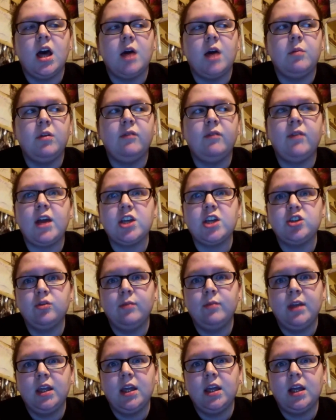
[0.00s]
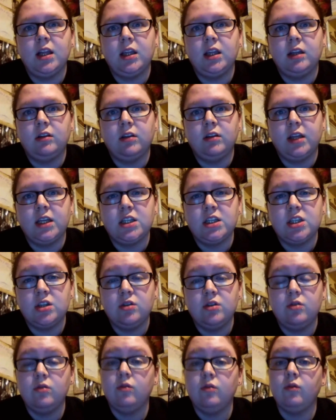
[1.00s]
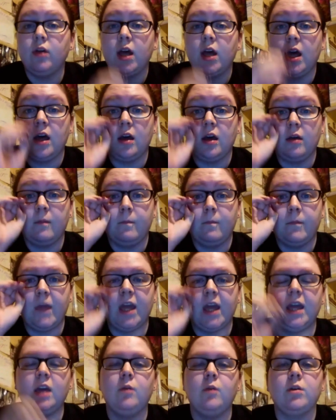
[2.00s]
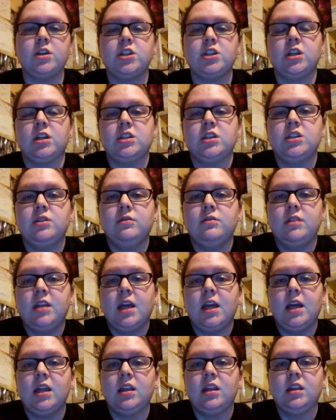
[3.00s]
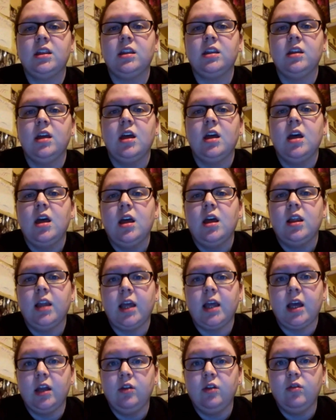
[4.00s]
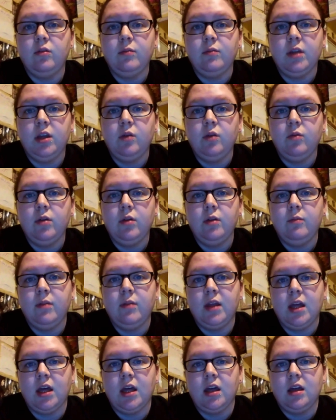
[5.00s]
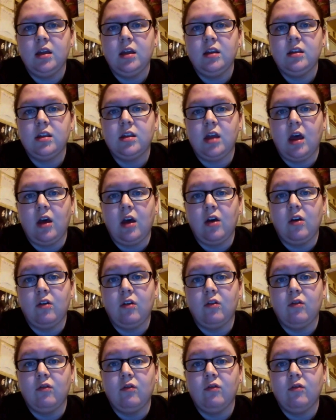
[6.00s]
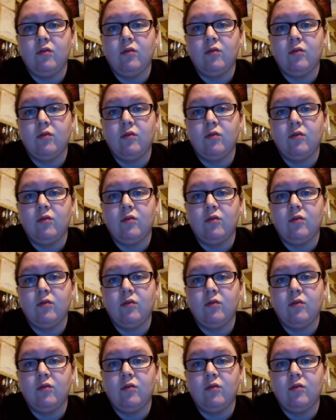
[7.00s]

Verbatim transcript: The Flash will be a little late too. I can't watch it on Tuesdays like I normally would because of